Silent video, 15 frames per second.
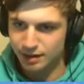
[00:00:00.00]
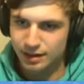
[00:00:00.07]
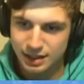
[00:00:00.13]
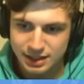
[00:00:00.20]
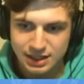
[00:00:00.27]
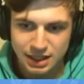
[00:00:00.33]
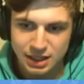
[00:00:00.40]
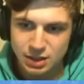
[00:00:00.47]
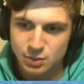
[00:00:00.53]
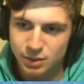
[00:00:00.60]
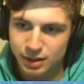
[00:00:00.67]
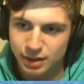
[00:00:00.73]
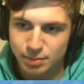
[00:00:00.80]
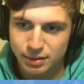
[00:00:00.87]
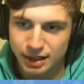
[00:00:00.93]

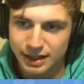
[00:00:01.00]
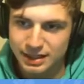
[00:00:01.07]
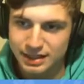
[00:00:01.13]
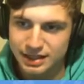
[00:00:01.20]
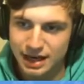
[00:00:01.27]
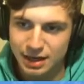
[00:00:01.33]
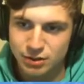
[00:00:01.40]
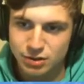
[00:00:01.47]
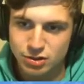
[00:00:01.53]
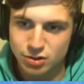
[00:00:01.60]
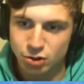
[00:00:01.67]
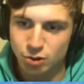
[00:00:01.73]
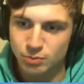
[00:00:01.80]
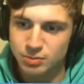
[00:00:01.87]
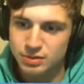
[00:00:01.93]
continually place down
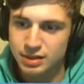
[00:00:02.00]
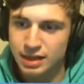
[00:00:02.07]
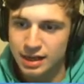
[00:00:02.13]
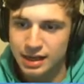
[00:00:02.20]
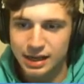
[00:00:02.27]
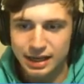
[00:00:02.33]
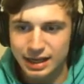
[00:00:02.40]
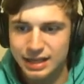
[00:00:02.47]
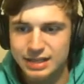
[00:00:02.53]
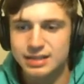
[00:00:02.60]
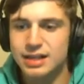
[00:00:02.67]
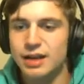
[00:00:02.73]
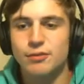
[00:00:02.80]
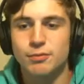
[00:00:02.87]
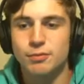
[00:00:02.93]
troops. He has
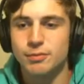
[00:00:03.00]
enough